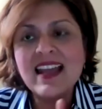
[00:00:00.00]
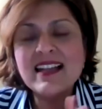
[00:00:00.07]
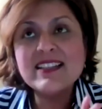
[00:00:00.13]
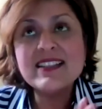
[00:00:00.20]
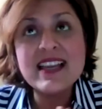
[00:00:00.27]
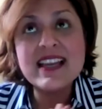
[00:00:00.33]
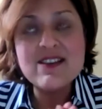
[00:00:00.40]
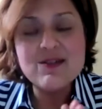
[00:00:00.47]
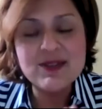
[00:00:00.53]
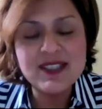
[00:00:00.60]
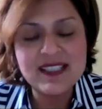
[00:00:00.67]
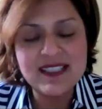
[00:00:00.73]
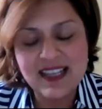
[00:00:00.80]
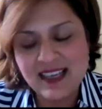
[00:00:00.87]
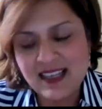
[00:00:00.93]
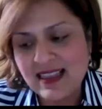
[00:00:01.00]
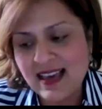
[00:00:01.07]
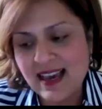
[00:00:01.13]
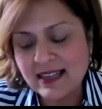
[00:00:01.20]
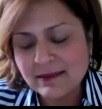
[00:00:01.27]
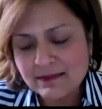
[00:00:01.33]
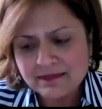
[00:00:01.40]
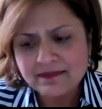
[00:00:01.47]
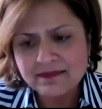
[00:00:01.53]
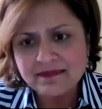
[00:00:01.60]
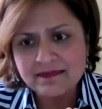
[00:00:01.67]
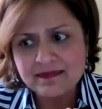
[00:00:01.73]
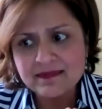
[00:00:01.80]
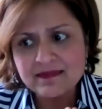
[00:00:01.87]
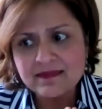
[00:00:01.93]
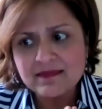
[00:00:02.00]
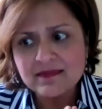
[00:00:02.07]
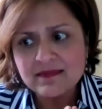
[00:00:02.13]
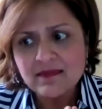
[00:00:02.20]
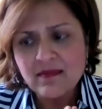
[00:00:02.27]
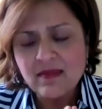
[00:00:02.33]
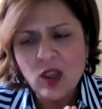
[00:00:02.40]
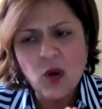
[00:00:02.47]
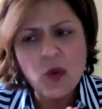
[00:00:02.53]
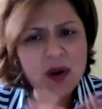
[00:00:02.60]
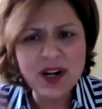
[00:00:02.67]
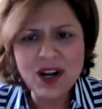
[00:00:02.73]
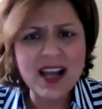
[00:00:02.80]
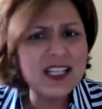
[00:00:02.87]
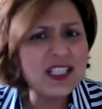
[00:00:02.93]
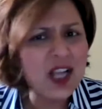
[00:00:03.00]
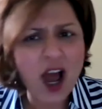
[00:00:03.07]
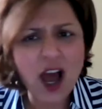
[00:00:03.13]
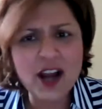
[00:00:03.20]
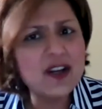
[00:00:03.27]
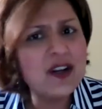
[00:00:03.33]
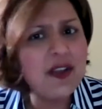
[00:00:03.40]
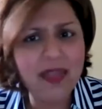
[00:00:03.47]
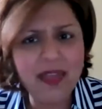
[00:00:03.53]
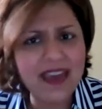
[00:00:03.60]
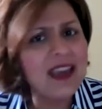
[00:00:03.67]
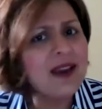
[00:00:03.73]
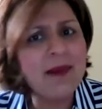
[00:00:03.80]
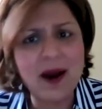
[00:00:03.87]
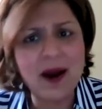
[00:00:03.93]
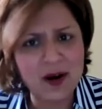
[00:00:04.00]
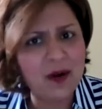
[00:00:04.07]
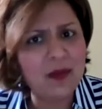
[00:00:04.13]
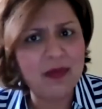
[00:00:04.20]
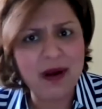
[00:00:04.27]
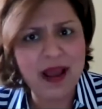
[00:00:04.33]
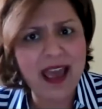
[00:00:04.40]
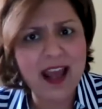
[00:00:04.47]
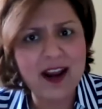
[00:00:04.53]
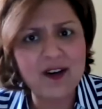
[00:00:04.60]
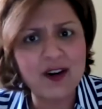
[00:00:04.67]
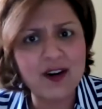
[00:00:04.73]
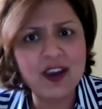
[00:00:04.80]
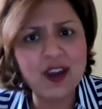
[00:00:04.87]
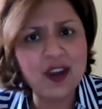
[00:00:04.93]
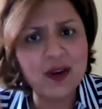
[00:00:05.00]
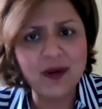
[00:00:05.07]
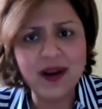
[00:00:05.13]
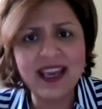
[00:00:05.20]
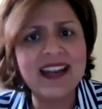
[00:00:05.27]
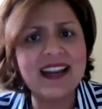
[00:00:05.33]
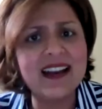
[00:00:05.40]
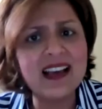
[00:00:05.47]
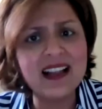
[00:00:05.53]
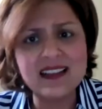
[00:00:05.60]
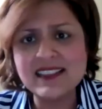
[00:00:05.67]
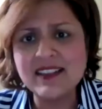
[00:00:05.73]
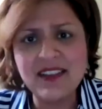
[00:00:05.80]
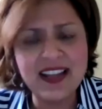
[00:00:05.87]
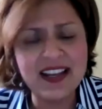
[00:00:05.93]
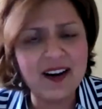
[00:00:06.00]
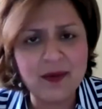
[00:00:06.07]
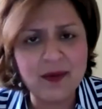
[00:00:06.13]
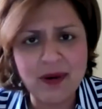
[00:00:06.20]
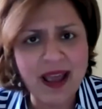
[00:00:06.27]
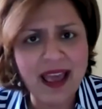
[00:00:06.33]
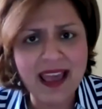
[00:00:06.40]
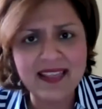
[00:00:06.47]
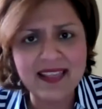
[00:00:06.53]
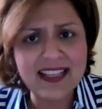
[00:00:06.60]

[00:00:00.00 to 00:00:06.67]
And it's interesting that we're not taught to think about our brand or curate and cultivate our brand.